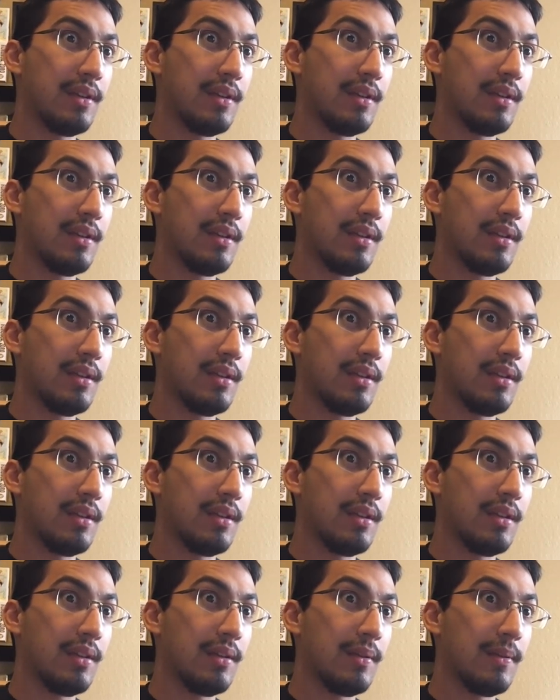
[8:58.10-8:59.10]

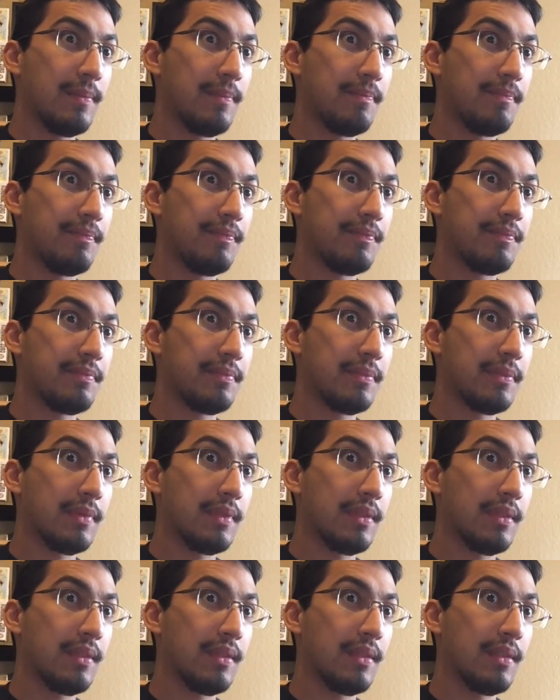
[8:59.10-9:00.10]

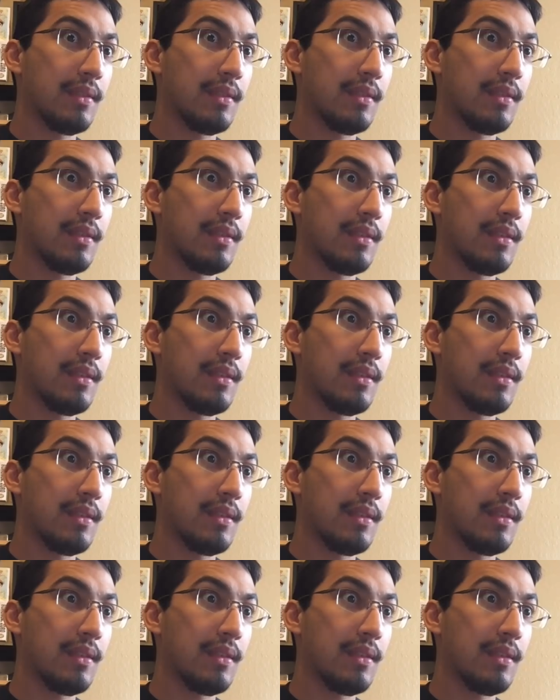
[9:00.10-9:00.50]
(silence)